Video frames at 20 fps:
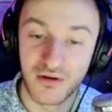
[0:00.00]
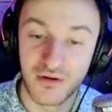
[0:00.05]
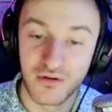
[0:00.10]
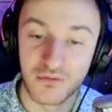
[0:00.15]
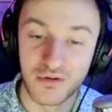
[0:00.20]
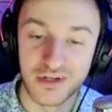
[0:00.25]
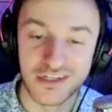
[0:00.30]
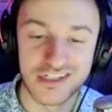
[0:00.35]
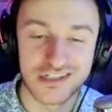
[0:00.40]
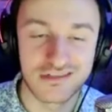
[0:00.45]

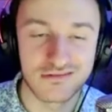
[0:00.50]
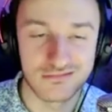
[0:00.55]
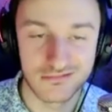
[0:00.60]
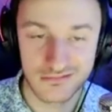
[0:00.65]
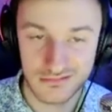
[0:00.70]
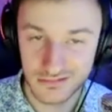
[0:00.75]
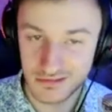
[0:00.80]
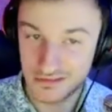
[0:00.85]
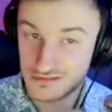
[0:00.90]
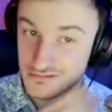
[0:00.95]
which
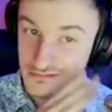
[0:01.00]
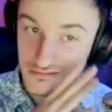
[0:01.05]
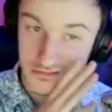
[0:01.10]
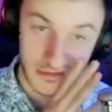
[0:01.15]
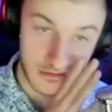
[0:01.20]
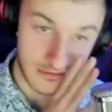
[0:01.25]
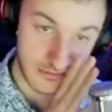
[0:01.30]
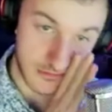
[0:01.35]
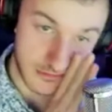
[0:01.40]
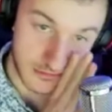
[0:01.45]

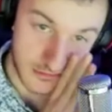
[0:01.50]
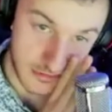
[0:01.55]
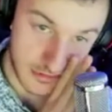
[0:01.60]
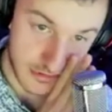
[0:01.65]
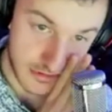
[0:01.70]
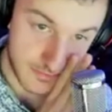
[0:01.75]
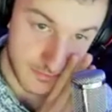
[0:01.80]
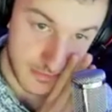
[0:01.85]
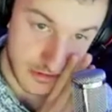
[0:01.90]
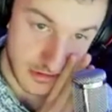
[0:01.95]
is the
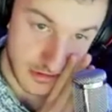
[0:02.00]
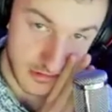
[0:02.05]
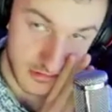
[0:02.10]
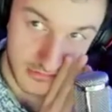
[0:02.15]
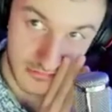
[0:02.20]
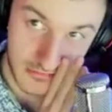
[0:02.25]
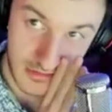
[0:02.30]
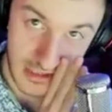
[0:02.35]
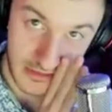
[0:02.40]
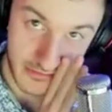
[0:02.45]
coolest part,
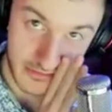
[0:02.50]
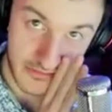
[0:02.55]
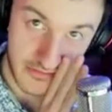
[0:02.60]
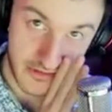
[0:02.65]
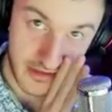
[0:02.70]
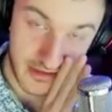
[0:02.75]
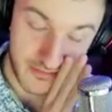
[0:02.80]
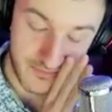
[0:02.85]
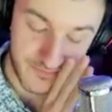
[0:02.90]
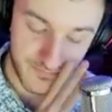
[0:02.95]
I would
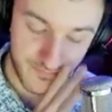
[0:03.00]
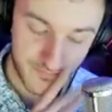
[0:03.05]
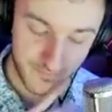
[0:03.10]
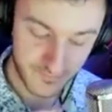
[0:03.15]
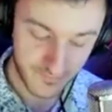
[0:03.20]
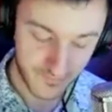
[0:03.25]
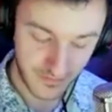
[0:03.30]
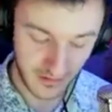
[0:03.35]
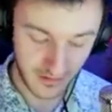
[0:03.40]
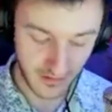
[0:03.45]
say.
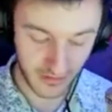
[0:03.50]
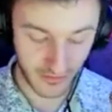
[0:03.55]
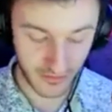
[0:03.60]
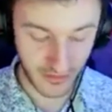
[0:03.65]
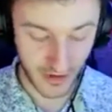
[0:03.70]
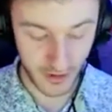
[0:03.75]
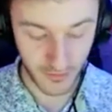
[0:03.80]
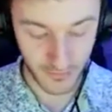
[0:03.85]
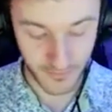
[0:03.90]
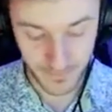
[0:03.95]

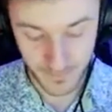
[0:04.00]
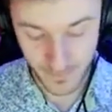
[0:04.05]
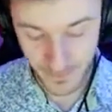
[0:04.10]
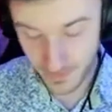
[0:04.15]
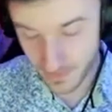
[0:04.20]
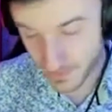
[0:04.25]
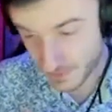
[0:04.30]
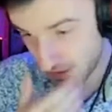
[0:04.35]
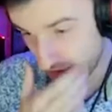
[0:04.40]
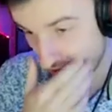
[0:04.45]
So,
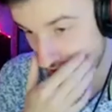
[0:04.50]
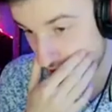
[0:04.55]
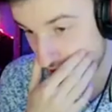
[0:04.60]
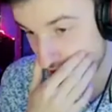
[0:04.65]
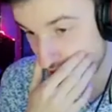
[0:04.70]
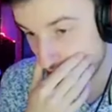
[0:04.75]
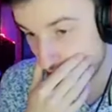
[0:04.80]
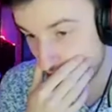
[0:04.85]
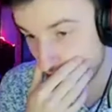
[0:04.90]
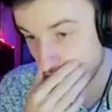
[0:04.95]

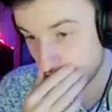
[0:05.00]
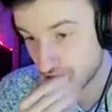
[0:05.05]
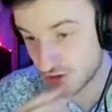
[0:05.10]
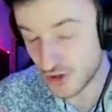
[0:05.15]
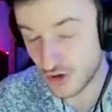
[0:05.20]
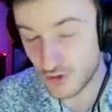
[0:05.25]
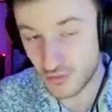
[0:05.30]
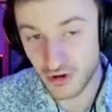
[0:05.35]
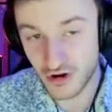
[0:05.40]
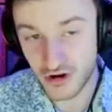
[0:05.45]

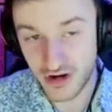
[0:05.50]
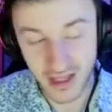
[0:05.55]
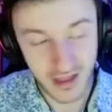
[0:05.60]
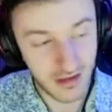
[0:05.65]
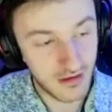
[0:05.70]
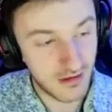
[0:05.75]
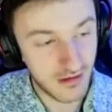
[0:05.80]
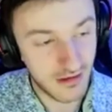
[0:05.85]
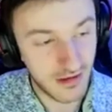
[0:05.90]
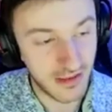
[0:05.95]
don't worry.
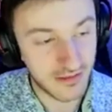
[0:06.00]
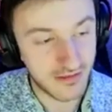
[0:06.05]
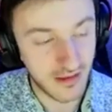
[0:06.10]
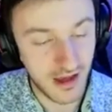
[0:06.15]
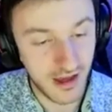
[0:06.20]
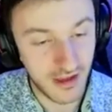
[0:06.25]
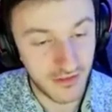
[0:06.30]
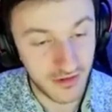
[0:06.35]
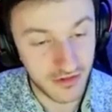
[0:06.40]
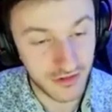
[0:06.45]
It's
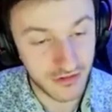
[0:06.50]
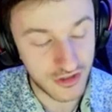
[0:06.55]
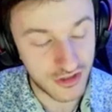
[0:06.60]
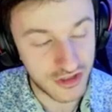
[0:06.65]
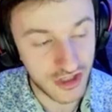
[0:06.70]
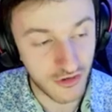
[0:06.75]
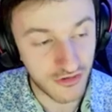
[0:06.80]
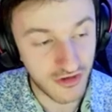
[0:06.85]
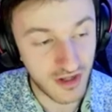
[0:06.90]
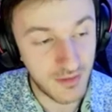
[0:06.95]
the
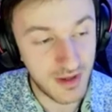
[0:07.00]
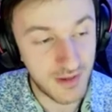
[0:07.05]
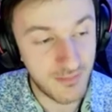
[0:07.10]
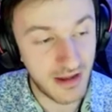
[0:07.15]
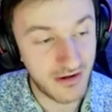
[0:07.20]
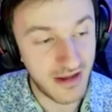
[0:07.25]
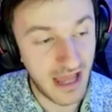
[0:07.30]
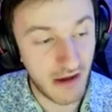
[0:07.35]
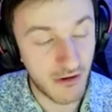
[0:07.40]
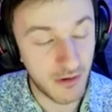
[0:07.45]
show's going to be
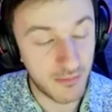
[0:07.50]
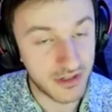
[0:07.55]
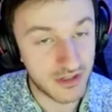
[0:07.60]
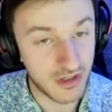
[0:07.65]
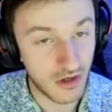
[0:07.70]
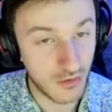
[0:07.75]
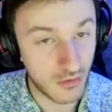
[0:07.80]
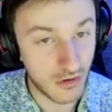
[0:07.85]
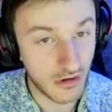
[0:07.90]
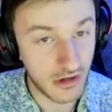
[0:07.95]
about an hour, but
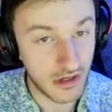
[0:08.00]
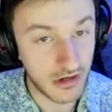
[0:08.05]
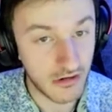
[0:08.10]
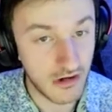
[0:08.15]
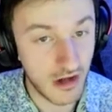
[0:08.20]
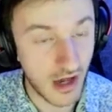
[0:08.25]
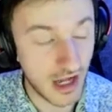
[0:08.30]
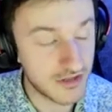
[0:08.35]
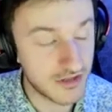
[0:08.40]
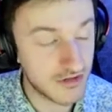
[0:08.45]
don't worry. You're
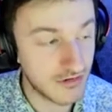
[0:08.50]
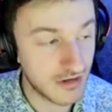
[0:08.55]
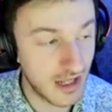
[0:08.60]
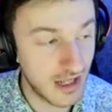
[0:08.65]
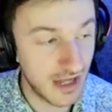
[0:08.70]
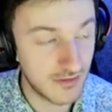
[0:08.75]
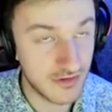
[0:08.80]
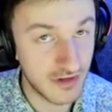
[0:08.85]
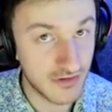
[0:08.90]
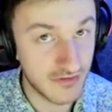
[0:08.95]
not just going to
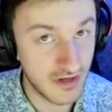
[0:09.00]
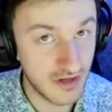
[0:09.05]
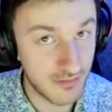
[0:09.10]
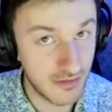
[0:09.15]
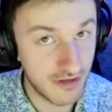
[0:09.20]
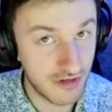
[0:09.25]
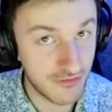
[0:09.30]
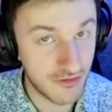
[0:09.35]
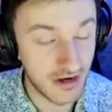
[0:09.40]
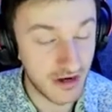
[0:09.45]
have to listen to
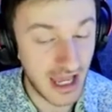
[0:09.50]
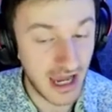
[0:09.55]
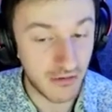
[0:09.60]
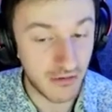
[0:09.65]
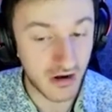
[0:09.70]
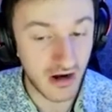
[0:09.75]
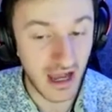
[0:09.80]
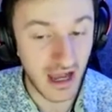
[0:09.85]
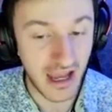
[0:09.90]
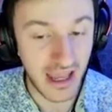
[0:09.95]
me for an
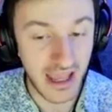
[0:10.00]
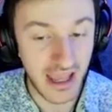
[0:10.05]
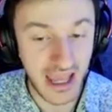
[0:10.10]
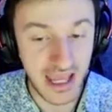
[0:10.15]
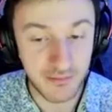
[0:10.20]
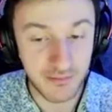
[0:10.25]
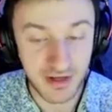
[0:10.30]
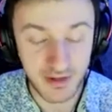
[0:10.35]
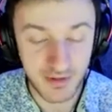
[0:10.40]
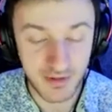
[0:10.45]
hour. I
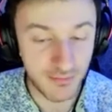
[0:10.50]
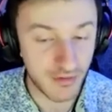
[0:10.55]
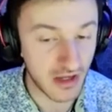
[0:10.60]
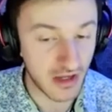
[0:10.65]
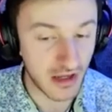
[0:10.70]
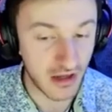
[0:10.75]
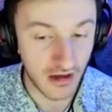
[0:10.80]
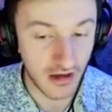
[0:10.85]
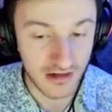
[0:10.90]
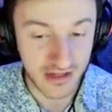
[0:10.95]
am going to be
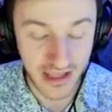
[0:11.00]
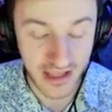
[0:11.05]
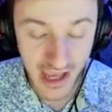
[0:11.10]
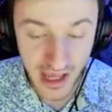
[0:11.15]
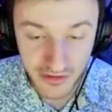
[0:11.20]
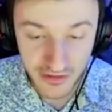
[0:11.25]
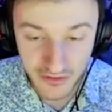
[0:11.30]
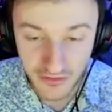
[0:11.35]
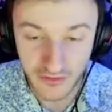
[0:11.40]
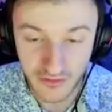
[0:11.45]
bringing on
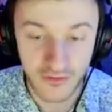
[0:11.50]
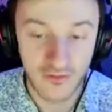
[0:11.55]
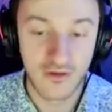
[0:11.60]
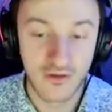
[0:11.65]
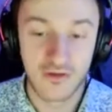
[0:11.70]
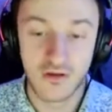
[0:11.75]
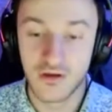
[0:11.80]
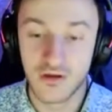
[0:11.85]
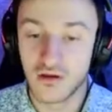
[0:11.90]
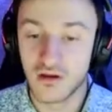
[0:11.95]
guests,
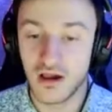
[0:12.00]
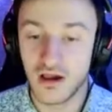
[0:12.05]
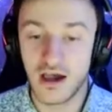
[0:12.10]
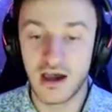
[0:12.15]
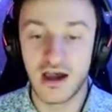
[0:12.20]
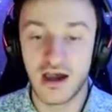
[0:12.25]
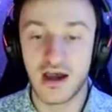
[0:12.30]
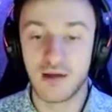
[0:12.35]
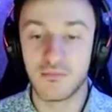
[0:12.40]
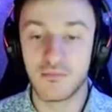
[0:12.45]

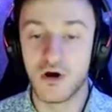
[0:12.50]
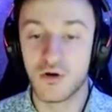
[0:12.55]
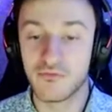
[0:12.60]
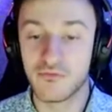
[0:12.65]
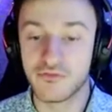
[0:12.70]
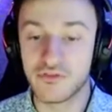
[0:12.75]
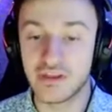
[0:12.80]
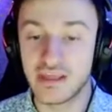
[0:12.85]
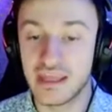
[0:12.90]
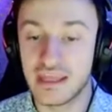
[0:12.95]

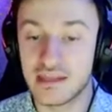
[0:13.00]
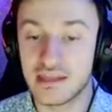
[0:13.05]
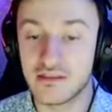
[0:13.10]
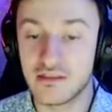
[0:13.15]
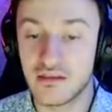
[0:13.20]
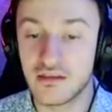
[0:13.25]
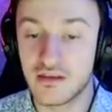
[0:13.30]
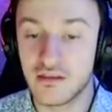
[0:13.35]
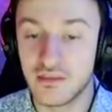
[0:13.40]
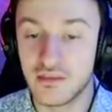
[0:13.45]
hopefully
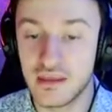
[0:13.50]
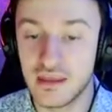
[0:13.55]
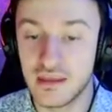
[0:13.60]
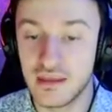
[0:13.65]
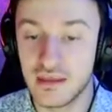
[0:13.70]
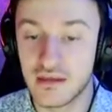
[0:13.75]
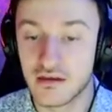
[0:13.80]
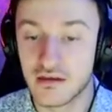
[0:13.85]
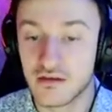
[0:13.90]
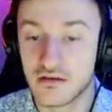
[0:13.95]
in the